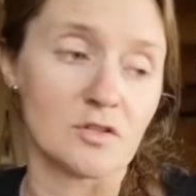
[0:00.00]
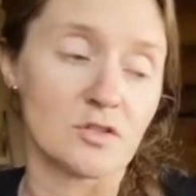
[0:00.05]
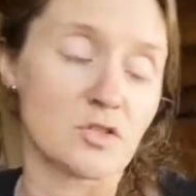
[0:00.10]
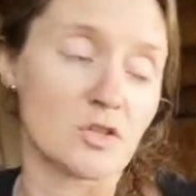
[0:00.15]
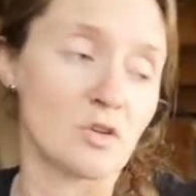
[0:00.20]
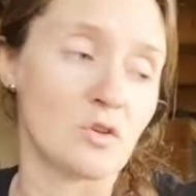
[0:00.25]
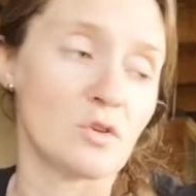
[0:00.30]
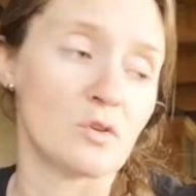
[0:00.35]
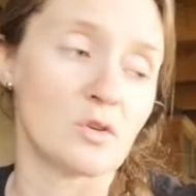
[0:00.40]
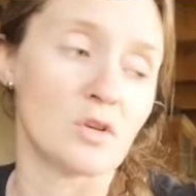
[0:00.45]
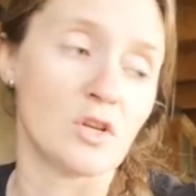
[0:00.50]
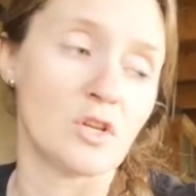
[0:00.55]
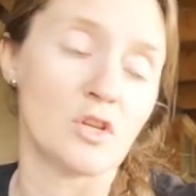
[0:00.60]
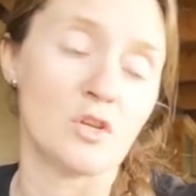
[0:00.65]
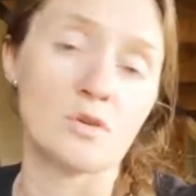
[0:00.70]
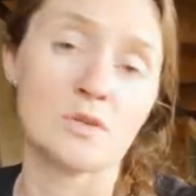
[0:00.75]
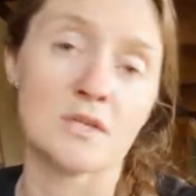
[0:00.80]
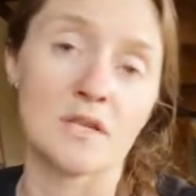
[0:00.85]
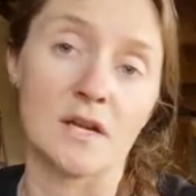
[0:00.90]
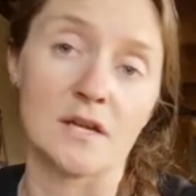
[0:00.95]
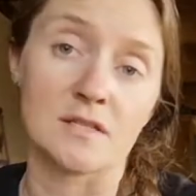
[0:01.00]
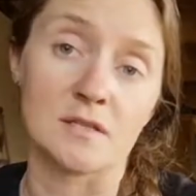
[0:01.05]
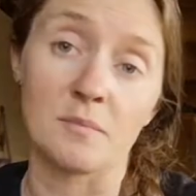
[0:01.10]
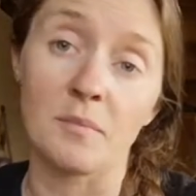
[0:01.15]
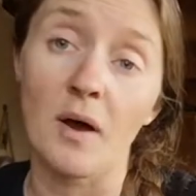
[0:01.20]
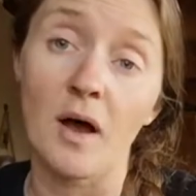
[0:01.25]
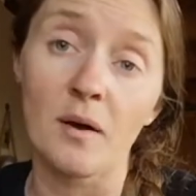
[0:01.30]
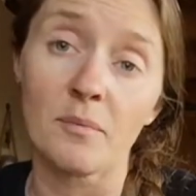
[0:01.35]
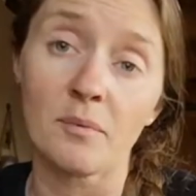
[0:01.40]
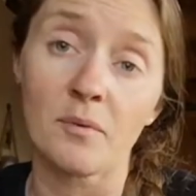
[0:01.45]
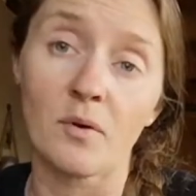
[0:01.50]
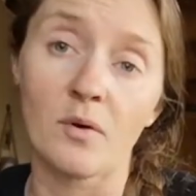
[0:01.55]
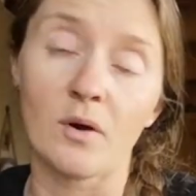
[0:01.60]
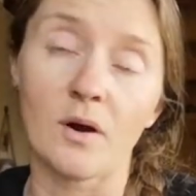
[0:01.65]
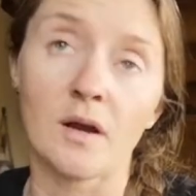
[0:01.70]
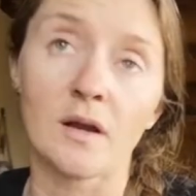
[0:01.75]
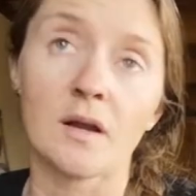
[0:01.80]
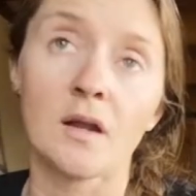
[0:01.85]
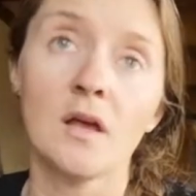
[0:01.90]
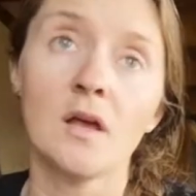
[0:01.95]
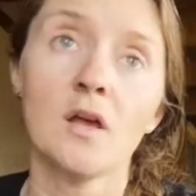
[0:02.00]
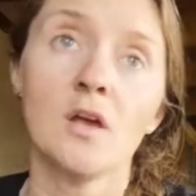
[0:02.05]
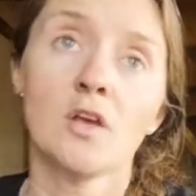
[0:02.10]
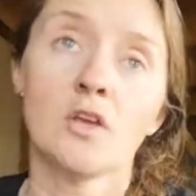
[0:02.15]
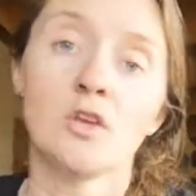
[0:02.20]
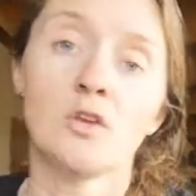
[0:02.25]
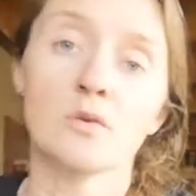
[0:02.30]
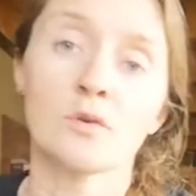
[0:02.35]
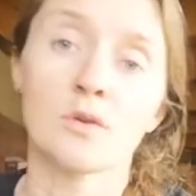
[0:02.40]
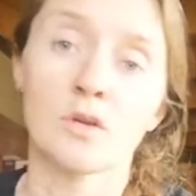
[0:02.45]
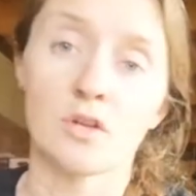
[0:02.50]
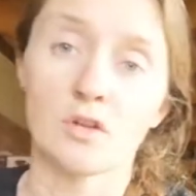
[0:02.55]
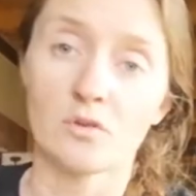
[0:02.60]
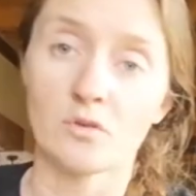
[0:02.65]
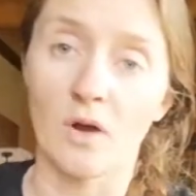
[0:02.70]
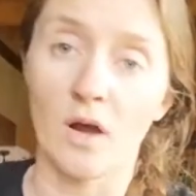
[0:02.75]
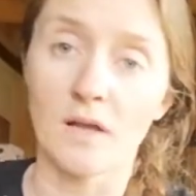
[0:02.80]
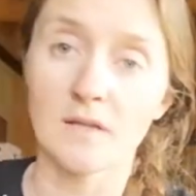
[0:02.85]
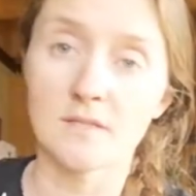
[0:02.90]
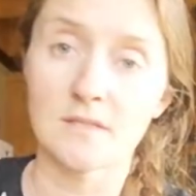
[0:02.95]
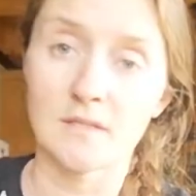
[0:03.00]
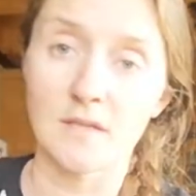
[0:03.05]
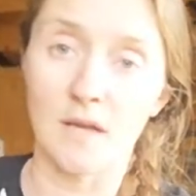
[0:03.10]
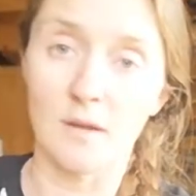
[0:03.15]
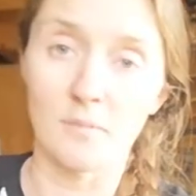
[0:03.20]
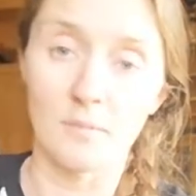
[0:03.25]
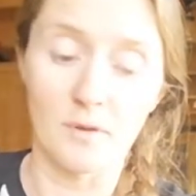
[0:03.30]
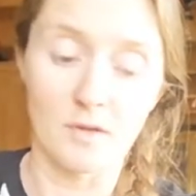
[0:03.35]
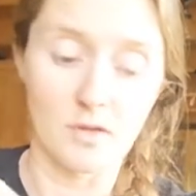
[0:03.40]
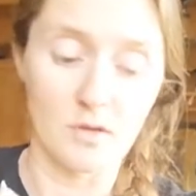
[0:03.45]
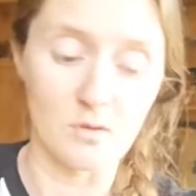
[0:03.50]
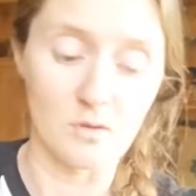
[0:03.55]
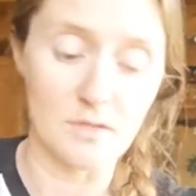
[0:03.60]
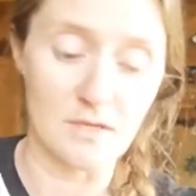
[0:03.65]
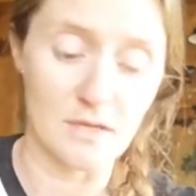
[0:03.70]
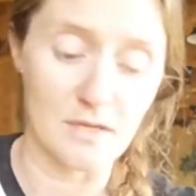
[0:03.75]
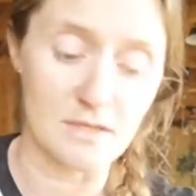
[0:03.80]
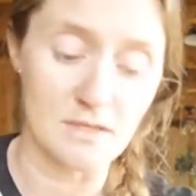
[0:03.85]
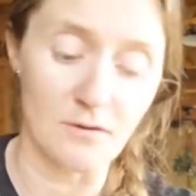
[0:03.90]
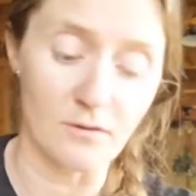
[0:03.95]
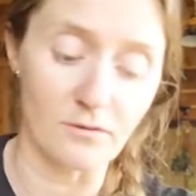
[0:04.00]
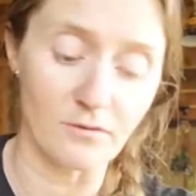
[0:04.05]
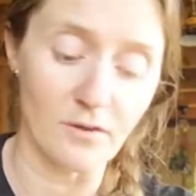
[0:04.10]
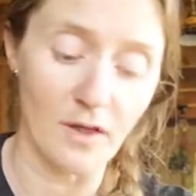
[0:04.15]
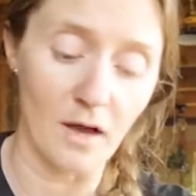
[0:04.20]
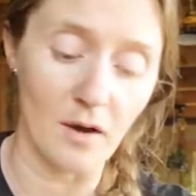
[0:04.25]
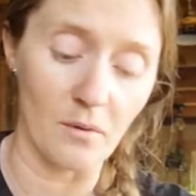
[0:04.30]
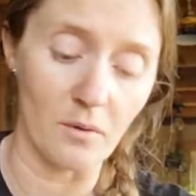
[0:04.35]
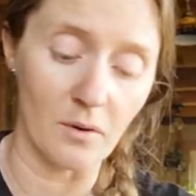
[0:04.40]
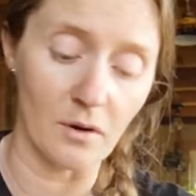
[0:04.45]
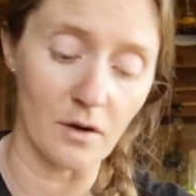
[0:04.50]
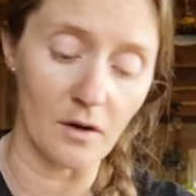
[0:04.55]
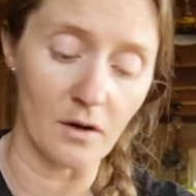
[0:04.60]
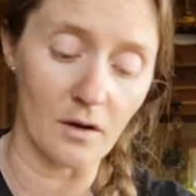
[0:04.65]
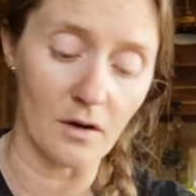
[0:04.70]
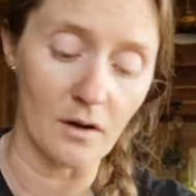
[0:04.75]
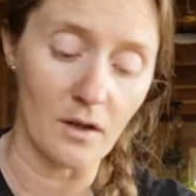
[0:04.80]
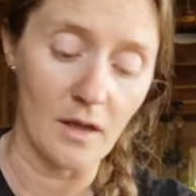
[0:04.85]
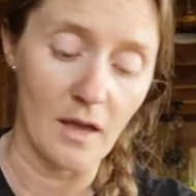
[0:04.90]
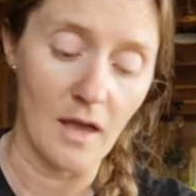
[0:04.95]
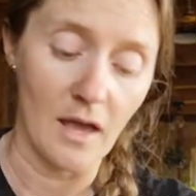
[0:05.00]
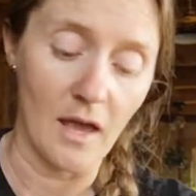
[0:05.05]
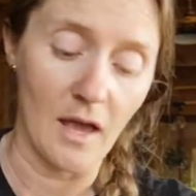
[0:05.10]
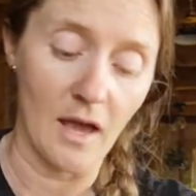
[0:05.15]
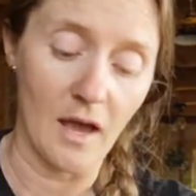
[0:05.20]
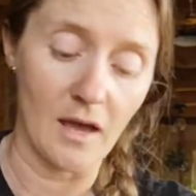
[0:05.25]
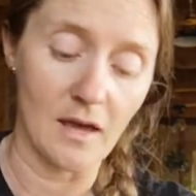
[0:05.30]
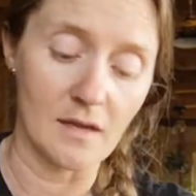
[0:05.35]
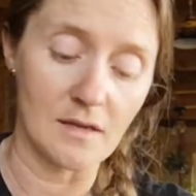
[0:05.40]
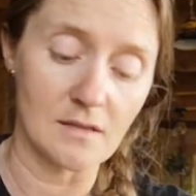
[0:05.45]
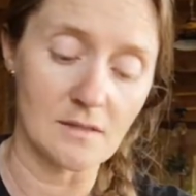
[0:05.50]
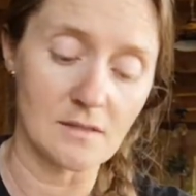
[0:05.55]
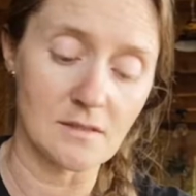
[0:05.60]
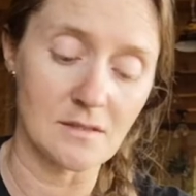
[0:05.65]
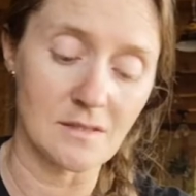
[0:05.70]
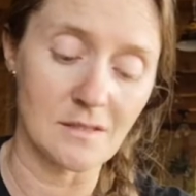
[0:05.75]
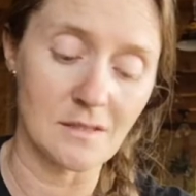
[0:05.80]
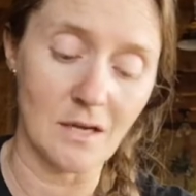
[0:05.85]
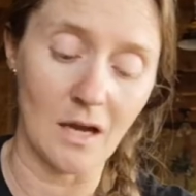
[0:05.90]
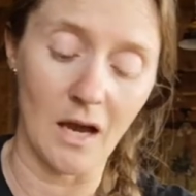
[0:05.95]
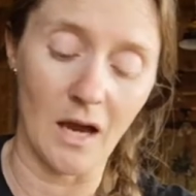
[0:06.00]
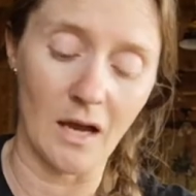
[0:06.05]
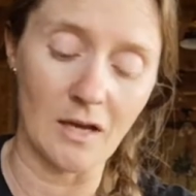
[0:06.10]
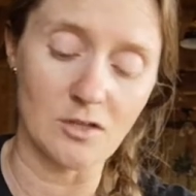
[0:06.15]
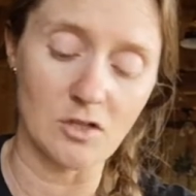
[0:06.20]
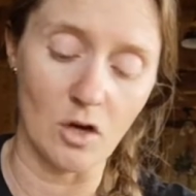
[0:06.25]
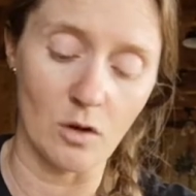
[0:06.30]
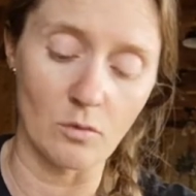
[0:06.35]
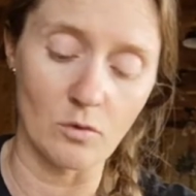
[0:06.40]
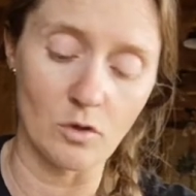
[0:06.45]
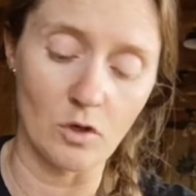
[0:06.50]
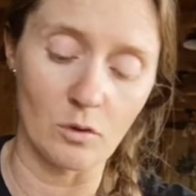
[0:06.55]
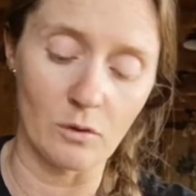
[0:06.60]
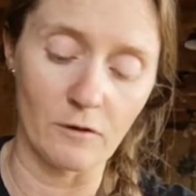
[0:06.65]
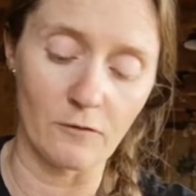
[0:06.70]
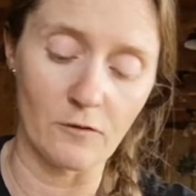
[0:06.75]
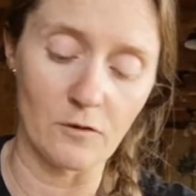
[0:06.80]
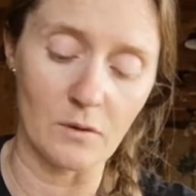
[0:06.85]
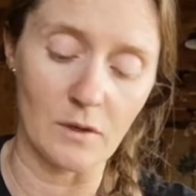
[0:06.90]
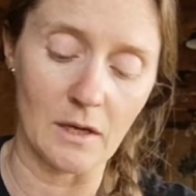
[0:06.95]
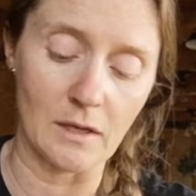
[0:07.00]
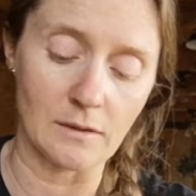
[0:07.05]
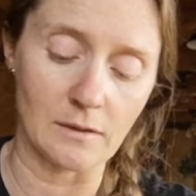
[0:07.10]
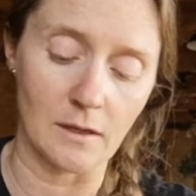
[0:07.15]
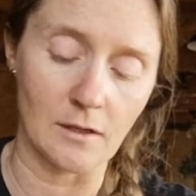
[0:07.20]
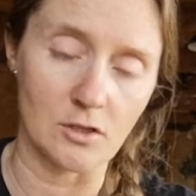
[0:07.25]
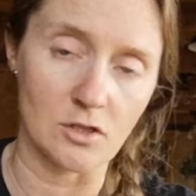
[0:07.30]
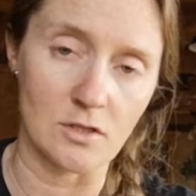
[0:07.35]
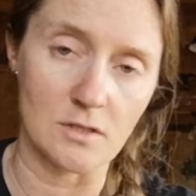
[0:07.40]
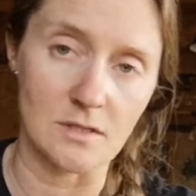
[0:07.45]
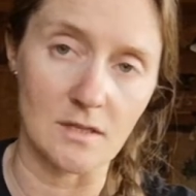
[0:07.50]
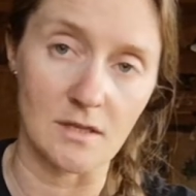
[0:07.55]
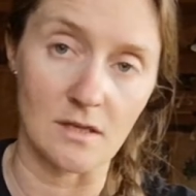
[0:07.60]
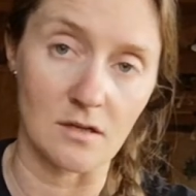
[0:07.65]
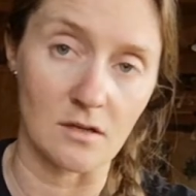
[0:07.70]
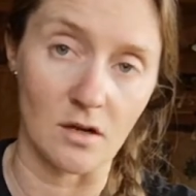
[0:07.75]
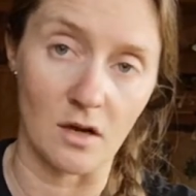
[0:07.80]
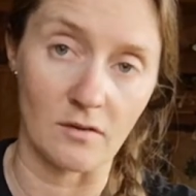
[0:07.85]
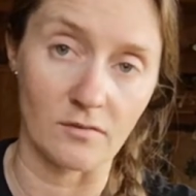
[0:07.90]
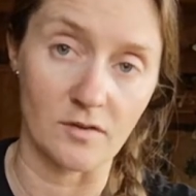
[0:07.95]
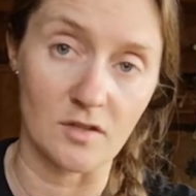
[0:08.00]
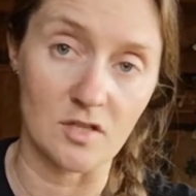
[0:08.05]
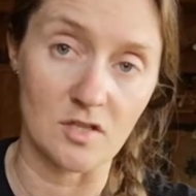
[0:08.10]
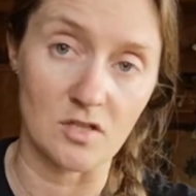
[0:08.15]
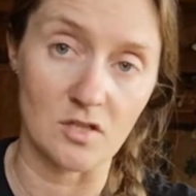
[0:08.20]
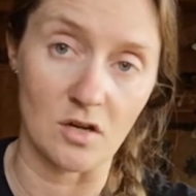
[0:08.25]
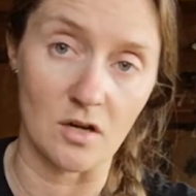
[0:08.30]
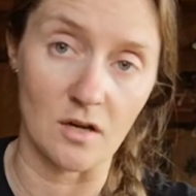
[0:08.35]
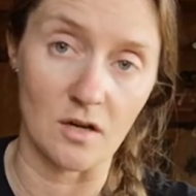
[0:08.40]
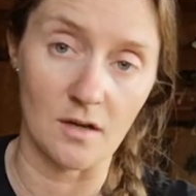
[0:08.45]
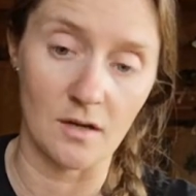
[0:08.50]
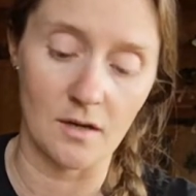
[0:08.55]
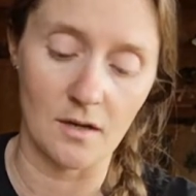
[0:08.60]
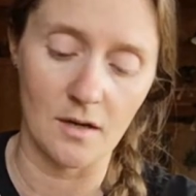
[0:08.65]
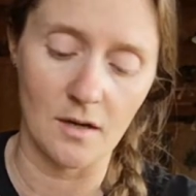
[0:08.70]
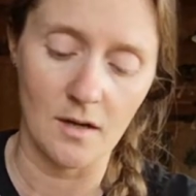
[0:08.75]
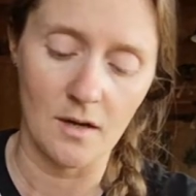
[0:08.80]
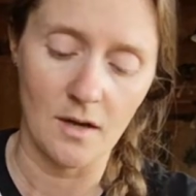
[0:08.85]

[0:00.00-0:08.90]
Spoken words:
So you can use it as a popcorn, you can grind it up and use it as a flour. And I don't know if you can like just eat it off the stalk.